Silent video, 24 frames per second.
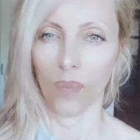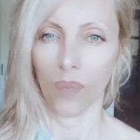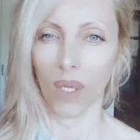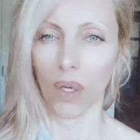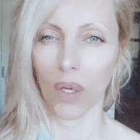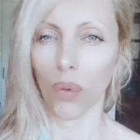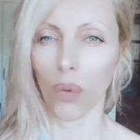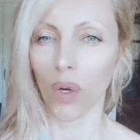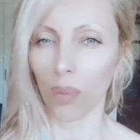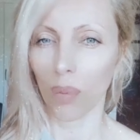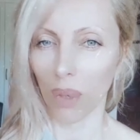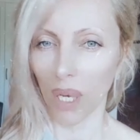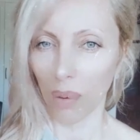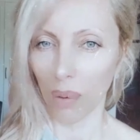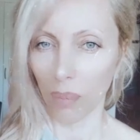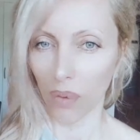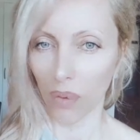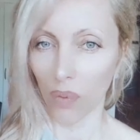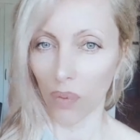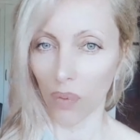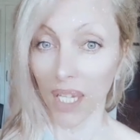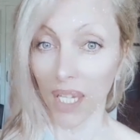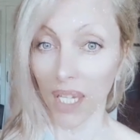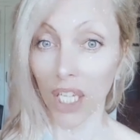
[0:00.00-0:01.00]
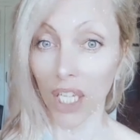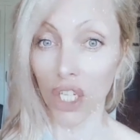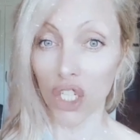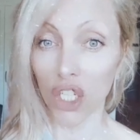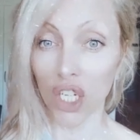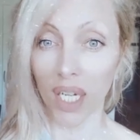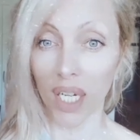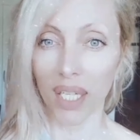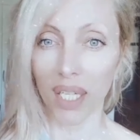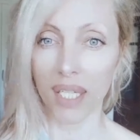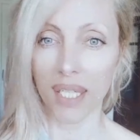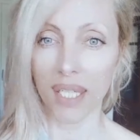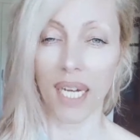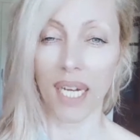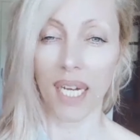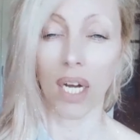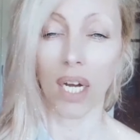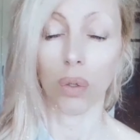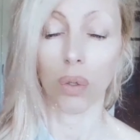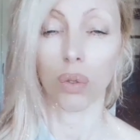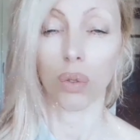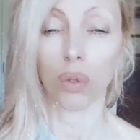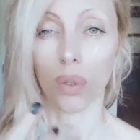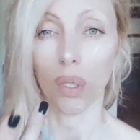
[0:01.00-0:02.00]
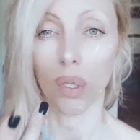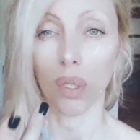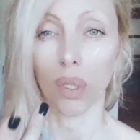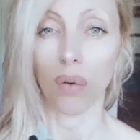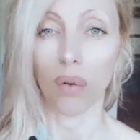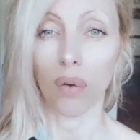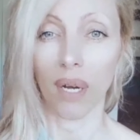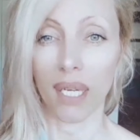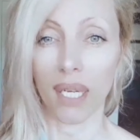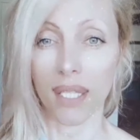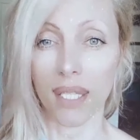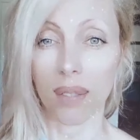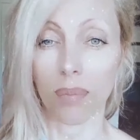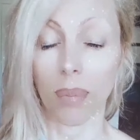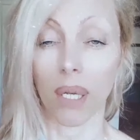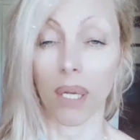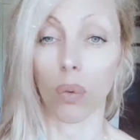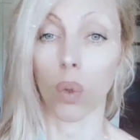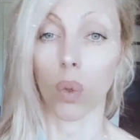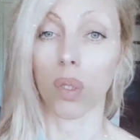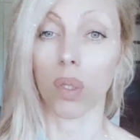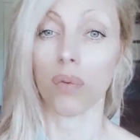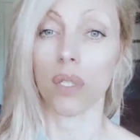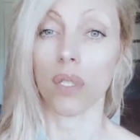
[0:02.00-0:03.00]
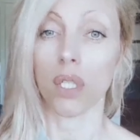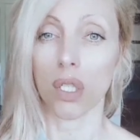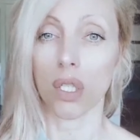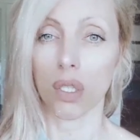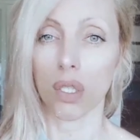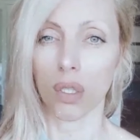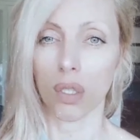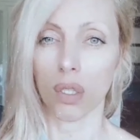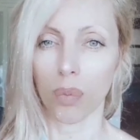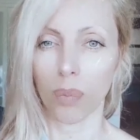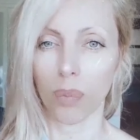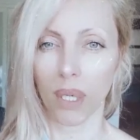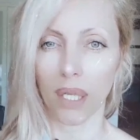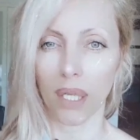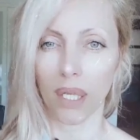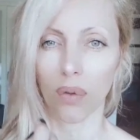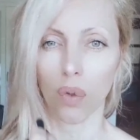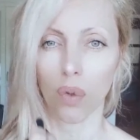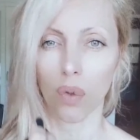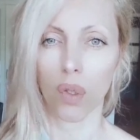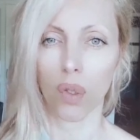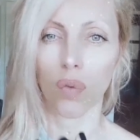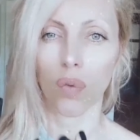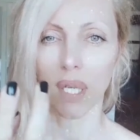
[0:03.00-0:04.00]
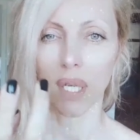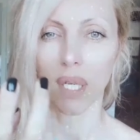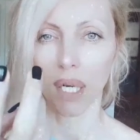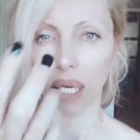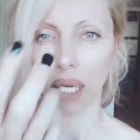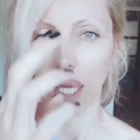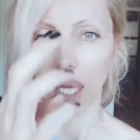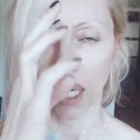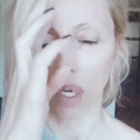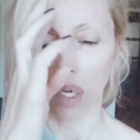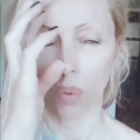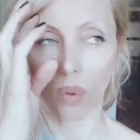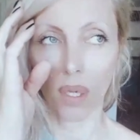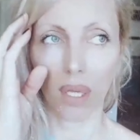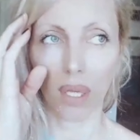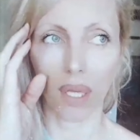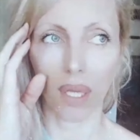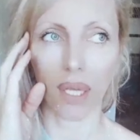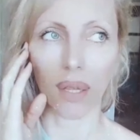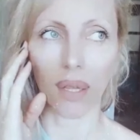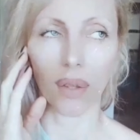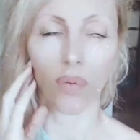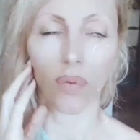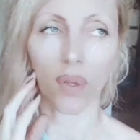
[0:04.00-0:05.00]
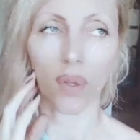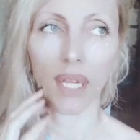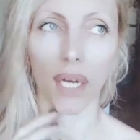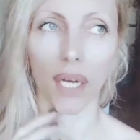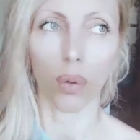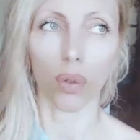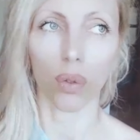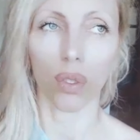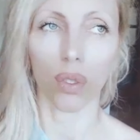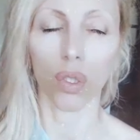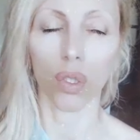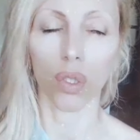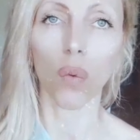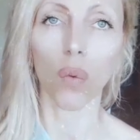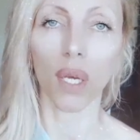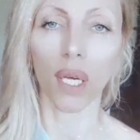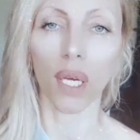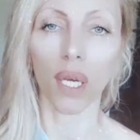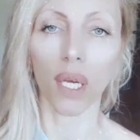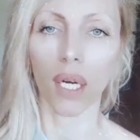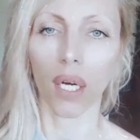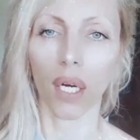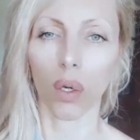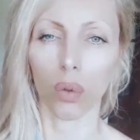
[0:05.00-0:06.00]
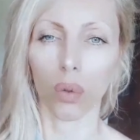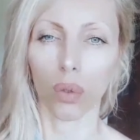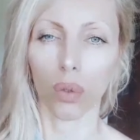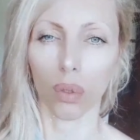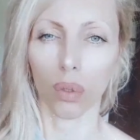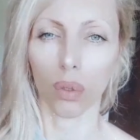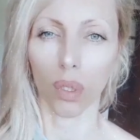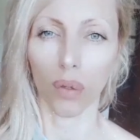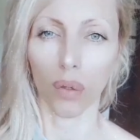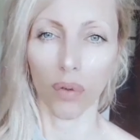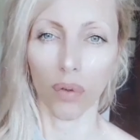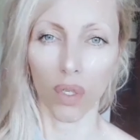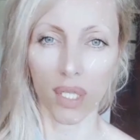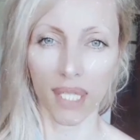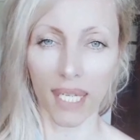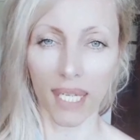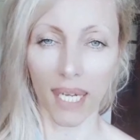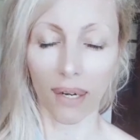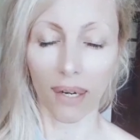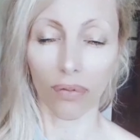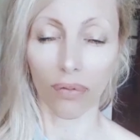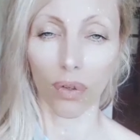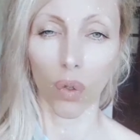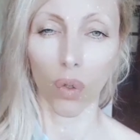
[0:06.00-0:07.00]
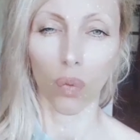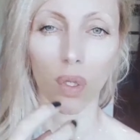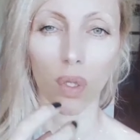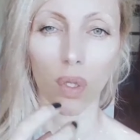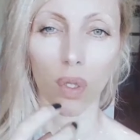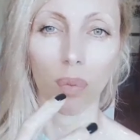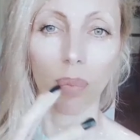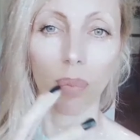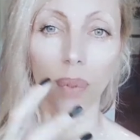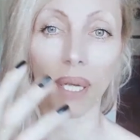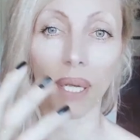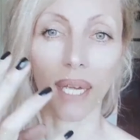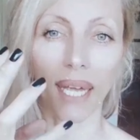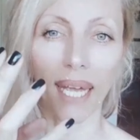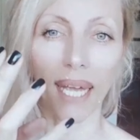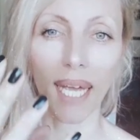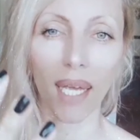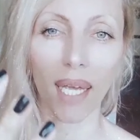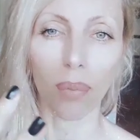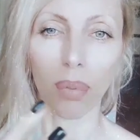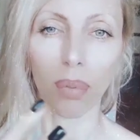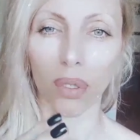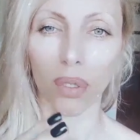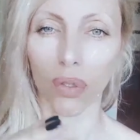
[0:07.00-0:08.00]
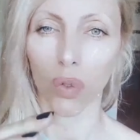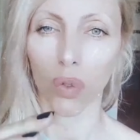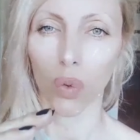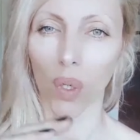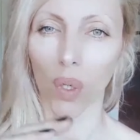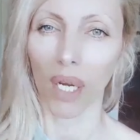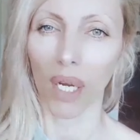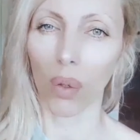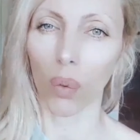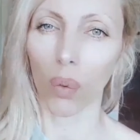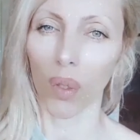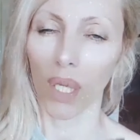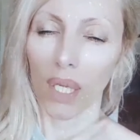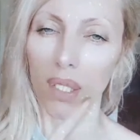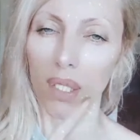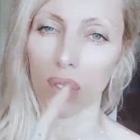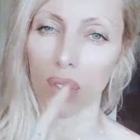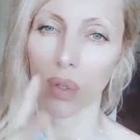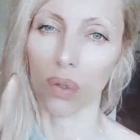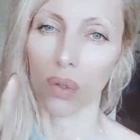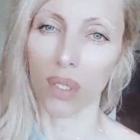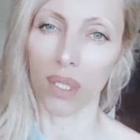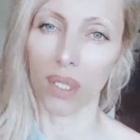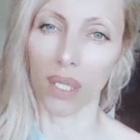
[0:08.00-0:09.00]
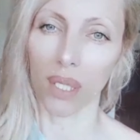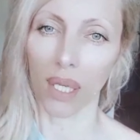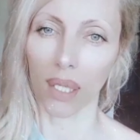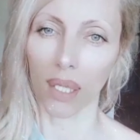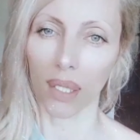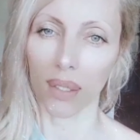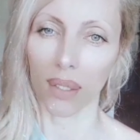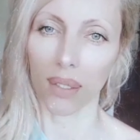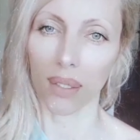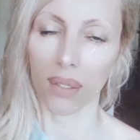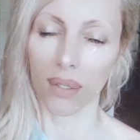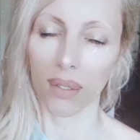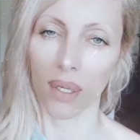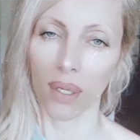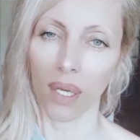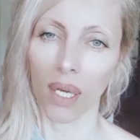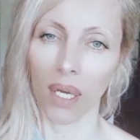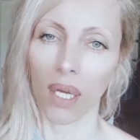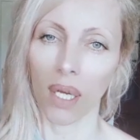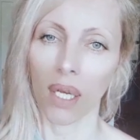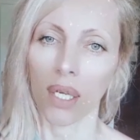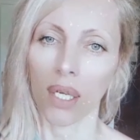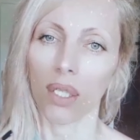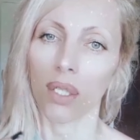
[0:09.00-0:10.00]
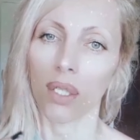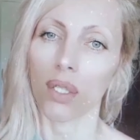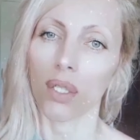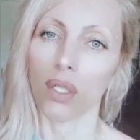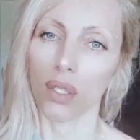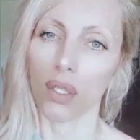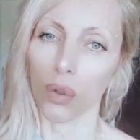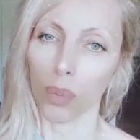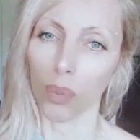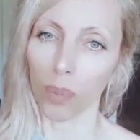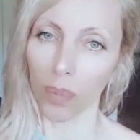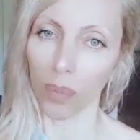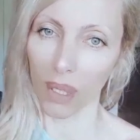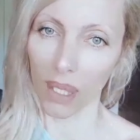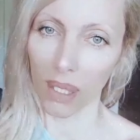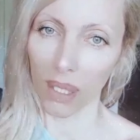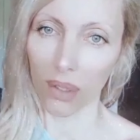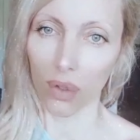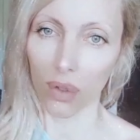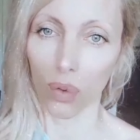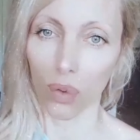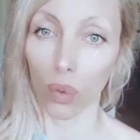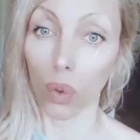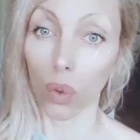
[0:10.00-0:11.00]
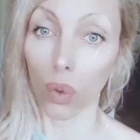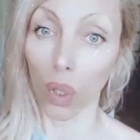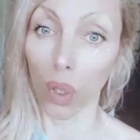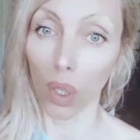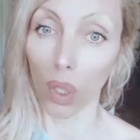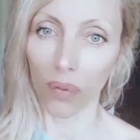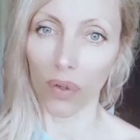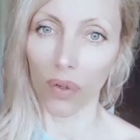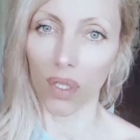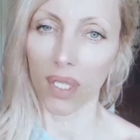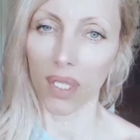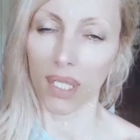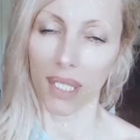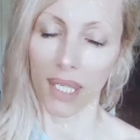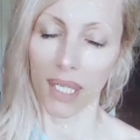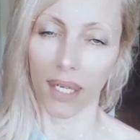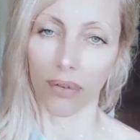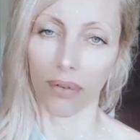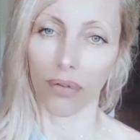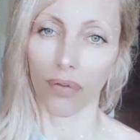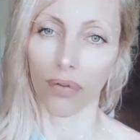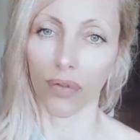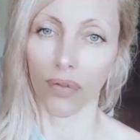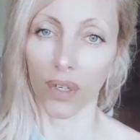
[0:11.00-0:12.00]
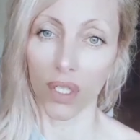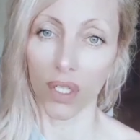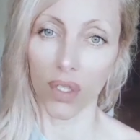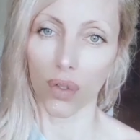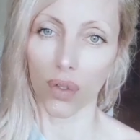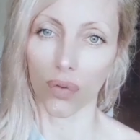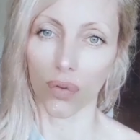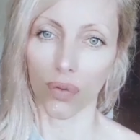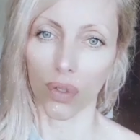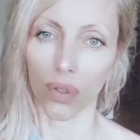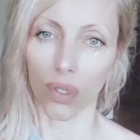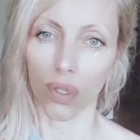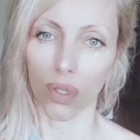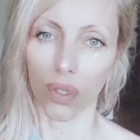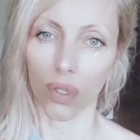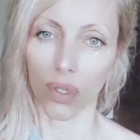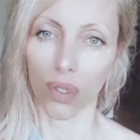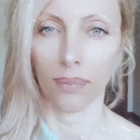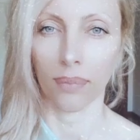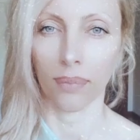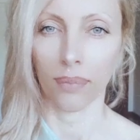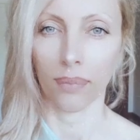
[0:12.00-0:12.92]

Remember, we teach others how to love us by what we stop and what we allow. And without knowing how to love yourself, you won't be able to recognize those things. So please do love yourself first of all.